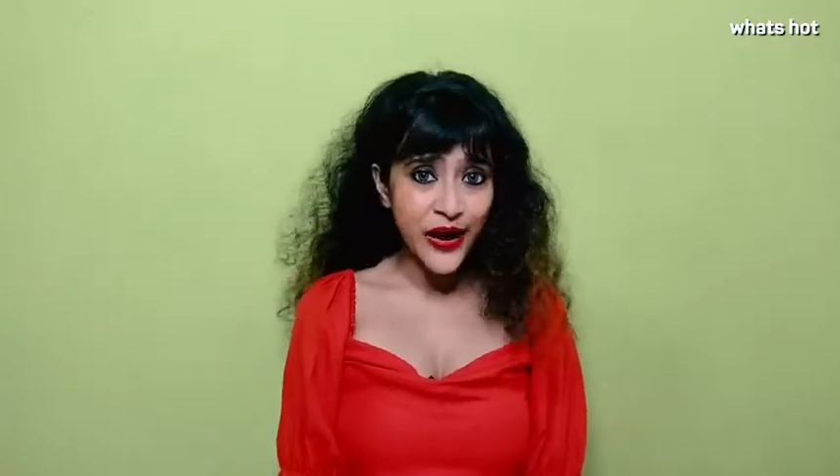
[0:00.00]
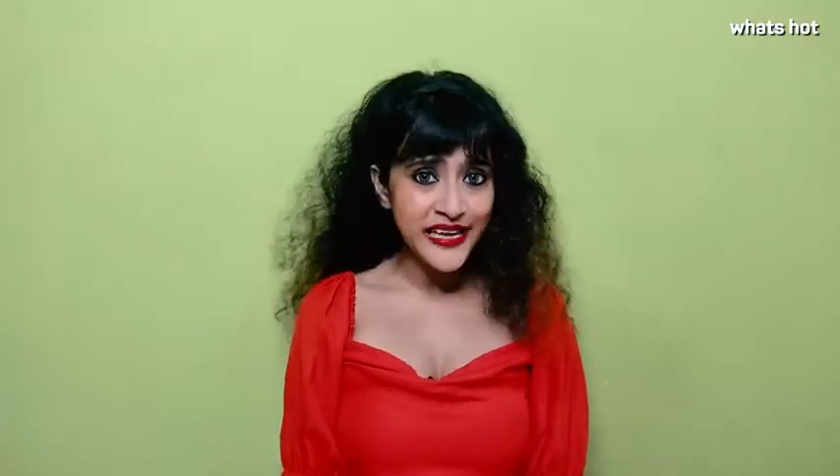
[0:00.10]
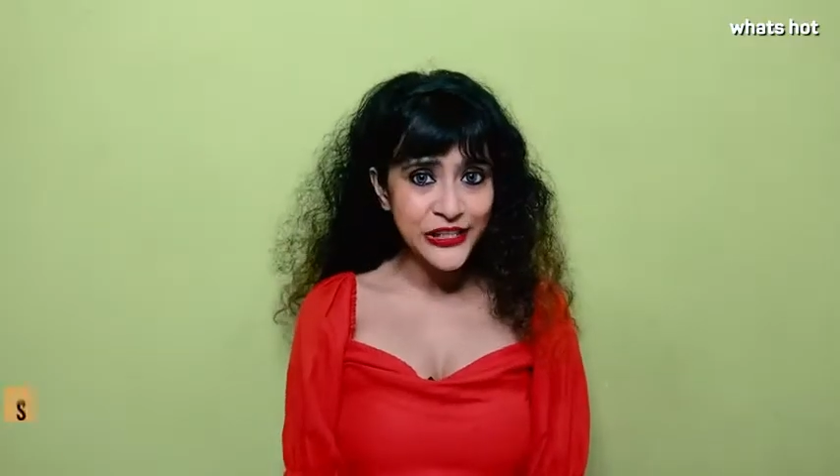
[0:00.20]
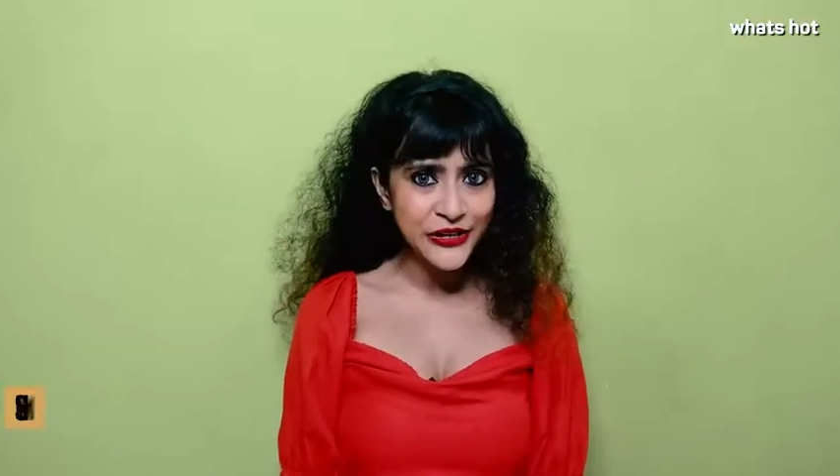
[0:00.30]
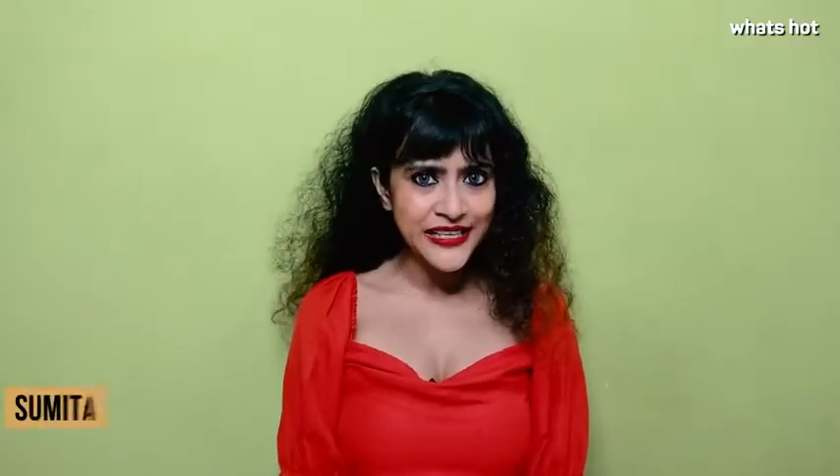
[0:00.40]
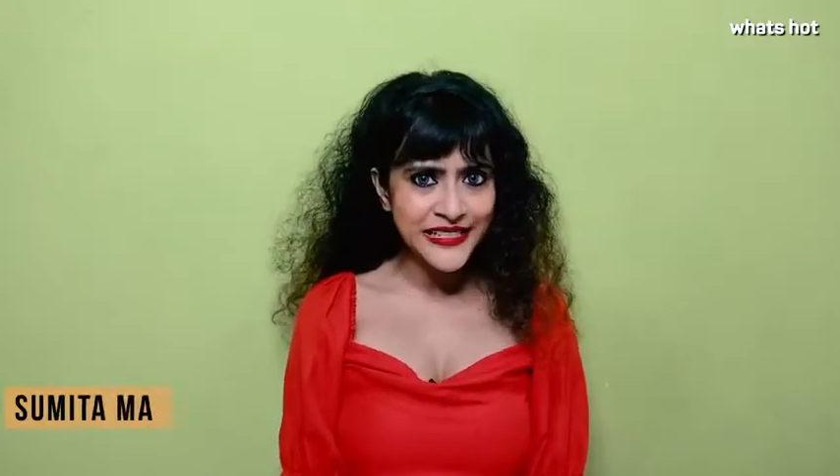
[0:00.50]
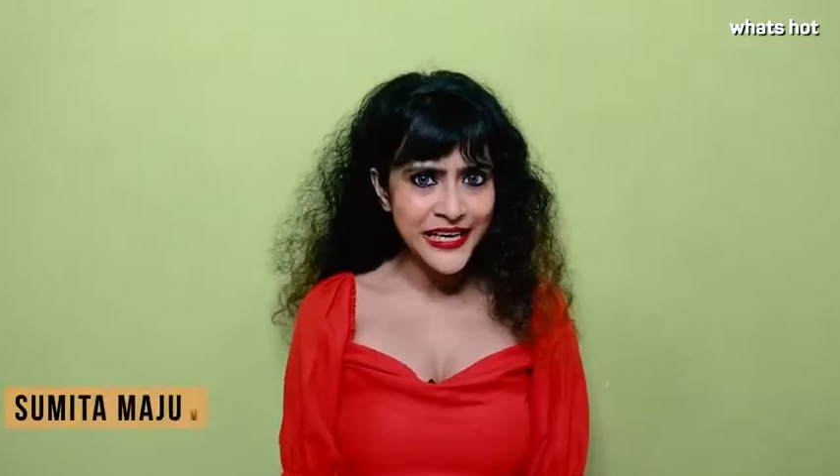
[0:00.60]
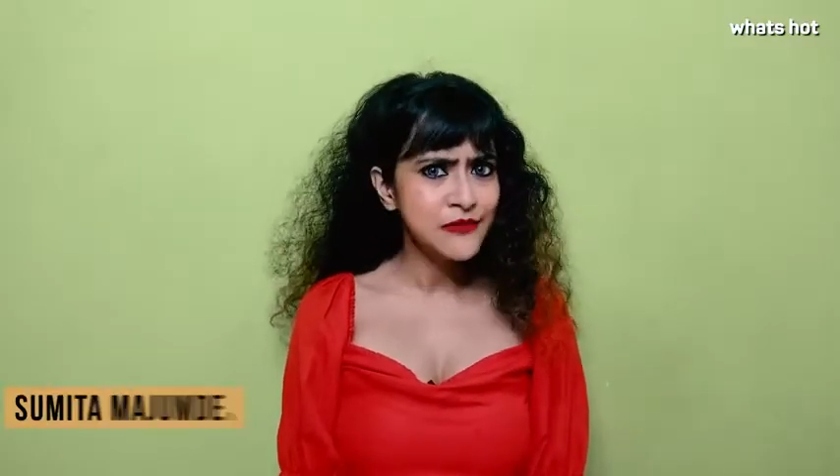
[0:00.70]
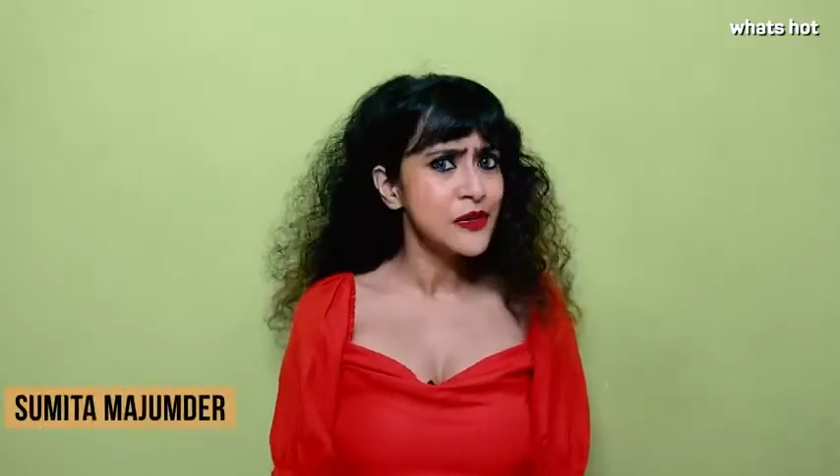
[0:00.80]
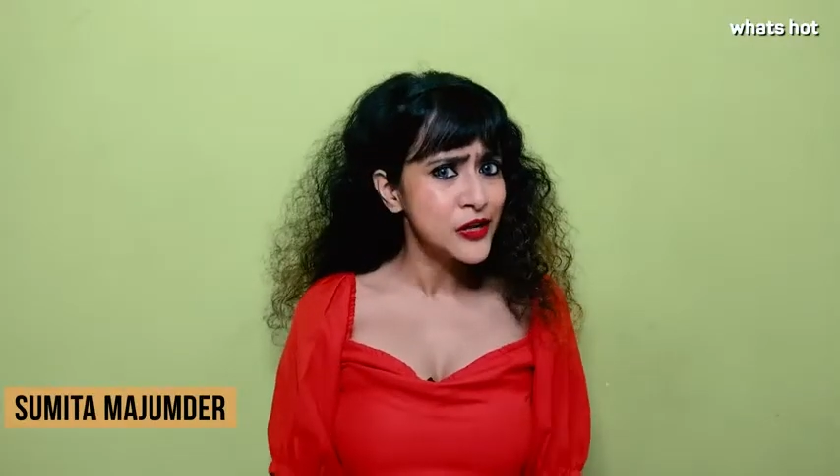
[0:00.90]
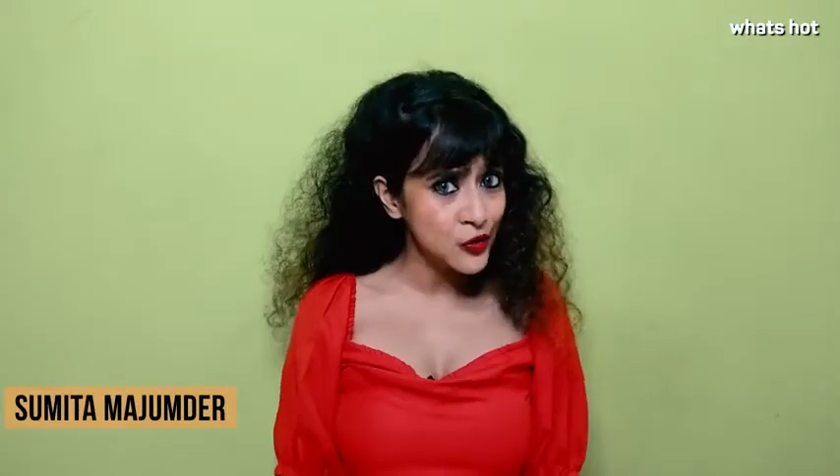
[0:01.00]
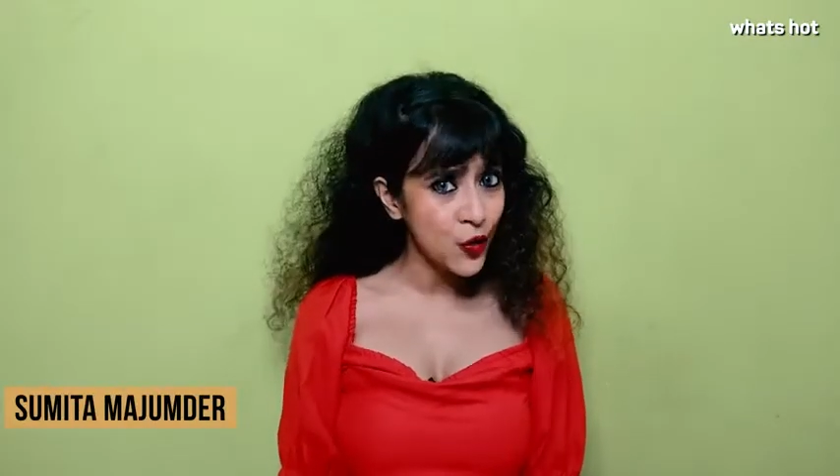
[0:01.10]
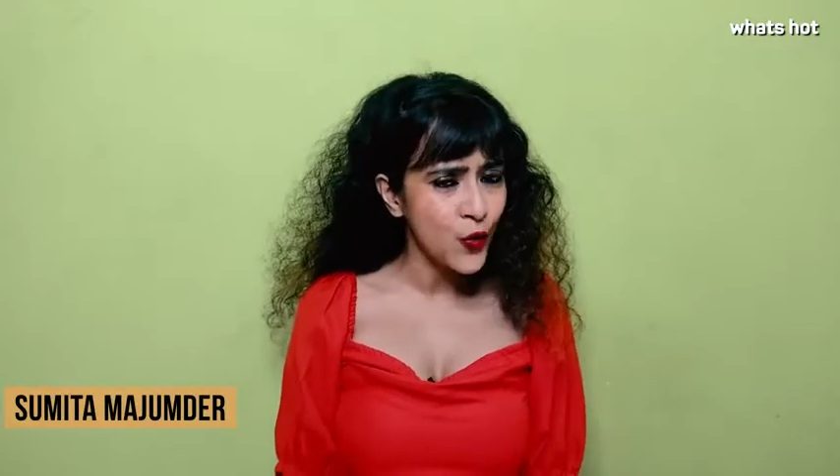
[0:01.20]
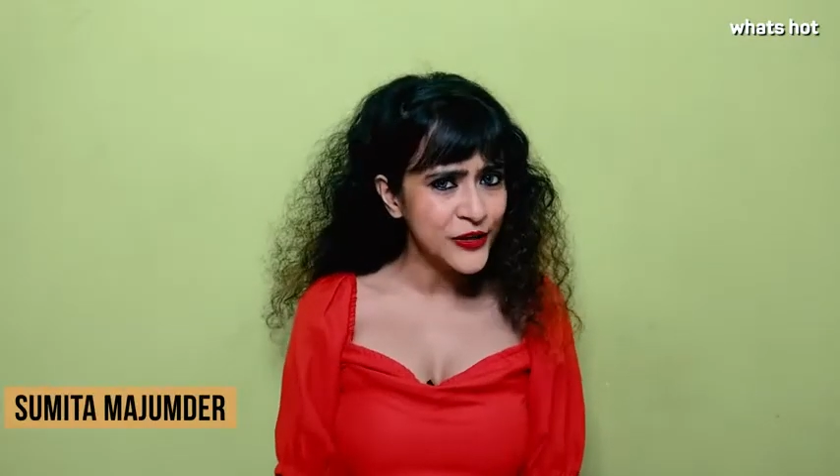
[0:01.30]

wedding to attend but don't want to